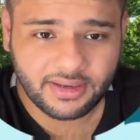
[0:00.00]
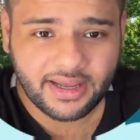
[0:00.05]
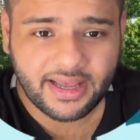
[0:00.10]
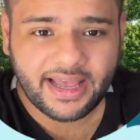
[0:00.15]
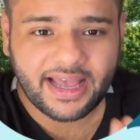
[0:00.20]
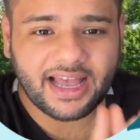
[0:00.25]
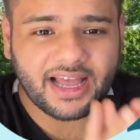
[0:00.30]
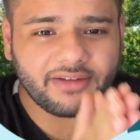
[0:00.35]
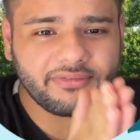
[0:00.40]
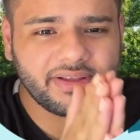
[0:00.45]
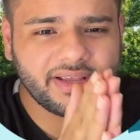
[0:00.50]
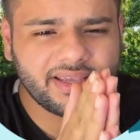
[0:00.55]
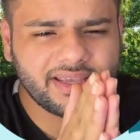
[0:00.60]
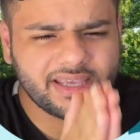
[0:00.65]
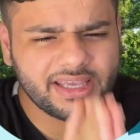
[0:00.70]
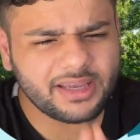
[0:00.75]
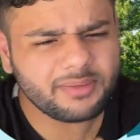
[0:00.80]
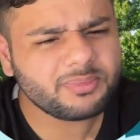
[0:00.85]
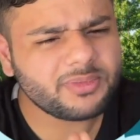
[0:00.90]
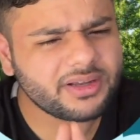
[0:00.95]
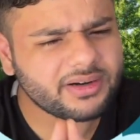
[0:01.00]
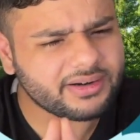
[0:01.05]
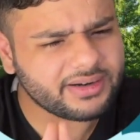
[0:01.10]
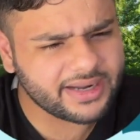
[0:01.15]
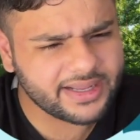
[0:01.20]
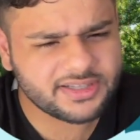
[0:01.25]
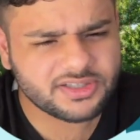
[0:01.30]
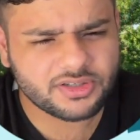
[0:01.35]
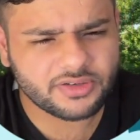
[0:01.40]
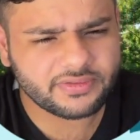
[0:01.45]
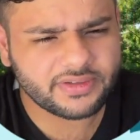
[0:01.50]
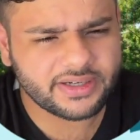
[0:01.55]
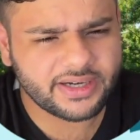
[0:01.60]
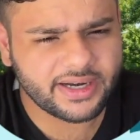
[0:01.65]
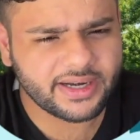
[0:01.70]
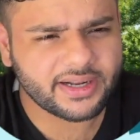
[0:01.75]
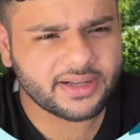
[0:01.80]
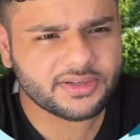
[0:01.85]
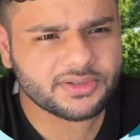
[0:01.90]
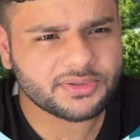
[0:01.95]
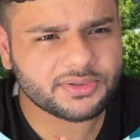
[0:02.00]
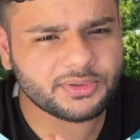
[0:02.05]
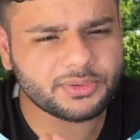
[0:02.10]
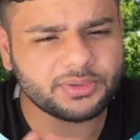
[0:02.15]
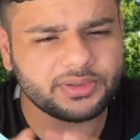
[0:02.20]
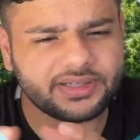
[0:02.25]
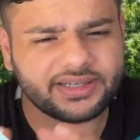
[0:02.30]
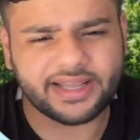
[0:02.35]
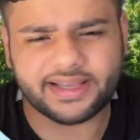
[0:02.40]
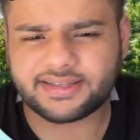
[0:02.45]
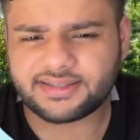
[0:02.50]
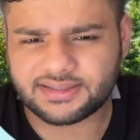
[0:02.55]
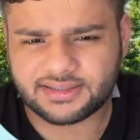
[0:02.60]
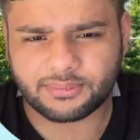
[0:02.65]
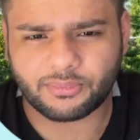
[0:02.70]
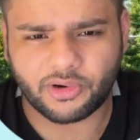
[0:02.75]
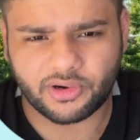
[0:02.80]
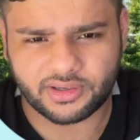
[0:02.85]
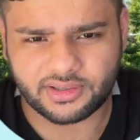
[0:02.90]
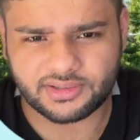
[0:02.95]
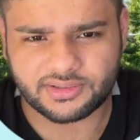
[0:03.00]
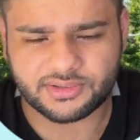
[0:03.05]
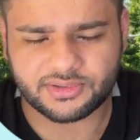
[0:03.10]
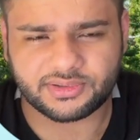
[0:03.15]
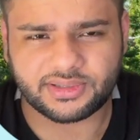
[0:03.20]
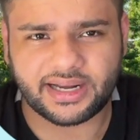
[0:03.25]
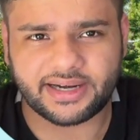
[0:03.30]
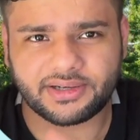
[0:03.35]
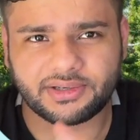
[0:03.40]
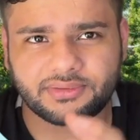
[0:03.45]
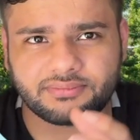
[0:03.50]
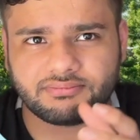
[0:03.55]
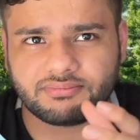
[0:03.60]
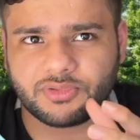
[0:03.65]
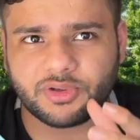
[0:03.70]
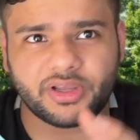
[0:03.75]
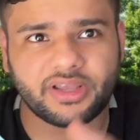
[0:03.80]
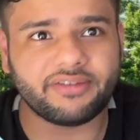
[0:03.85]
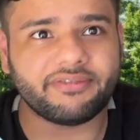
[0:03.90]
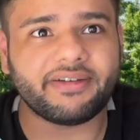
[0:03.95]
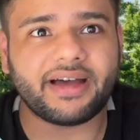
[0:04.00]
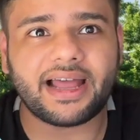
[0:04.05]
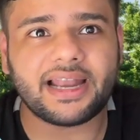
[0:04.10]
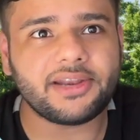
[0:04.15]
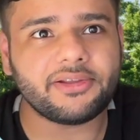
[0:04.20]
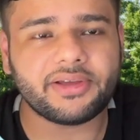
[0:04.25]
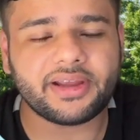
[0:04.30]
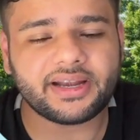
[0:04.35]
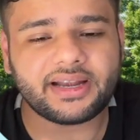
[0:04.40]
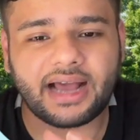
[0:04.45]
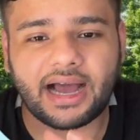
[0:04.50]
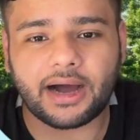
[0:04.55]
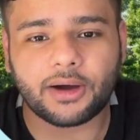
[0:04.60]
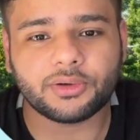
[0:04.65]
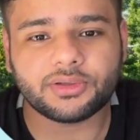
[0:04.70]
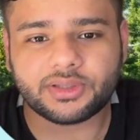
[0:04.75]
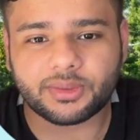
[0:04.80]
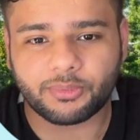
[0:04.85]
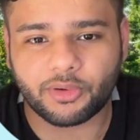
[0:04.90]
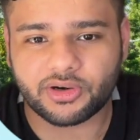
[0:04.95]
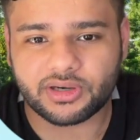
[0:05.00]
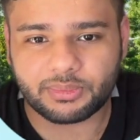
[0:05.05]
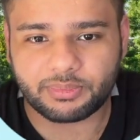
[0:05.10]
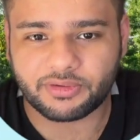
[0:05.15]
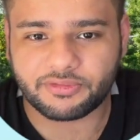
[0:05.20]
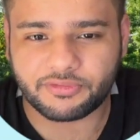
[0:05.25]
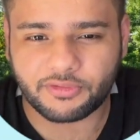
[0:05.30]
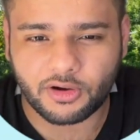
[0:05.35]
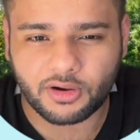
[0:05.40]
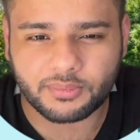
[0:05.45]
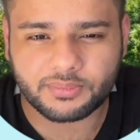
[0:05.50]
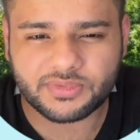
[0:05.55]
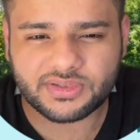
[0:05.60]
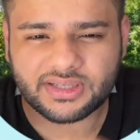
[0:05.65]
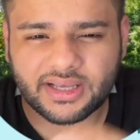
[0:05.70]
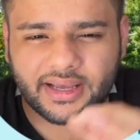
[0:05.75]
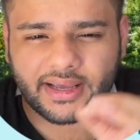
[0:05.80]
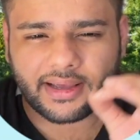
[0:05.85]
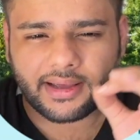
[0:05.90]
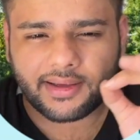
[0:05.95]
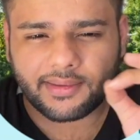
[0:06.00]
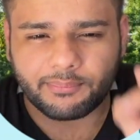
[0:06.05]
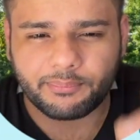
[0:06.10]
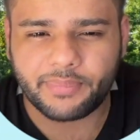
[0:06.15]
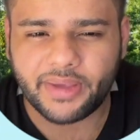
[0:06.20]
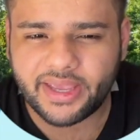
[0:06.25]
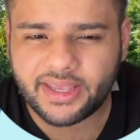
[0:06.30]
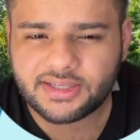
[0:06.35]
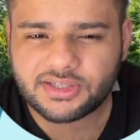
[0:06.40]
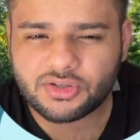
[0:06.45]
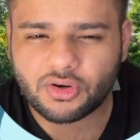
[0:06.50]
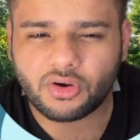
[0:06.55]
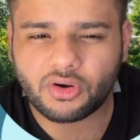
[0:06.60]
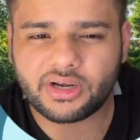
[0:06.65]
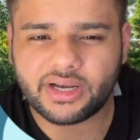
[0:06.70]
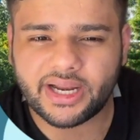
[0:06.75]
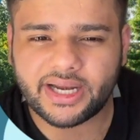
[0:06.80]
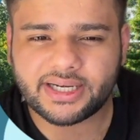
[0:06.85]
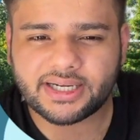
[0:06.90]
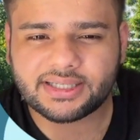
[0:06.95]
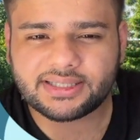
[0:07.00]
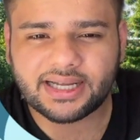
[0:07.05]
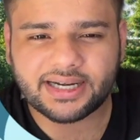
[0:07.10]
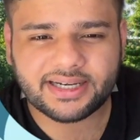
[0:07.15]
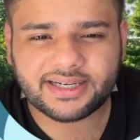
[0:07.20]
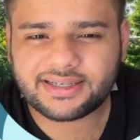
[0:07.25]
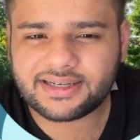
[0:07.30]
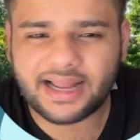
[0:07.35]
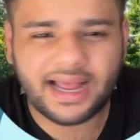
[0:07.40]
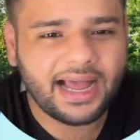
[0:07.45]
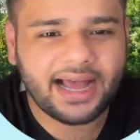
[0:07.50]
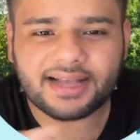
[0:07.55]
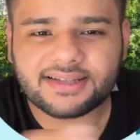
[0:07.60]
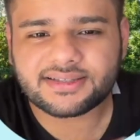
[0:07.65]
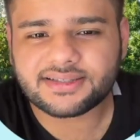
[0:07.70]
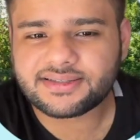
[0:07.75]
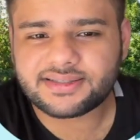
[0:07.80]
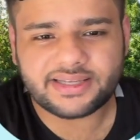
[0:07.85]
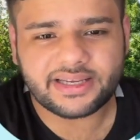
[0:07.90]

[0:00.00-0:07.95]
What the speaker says: and we keep the rest of the data to test the model so that to evaluate how the model performs based on data that it hasn't seen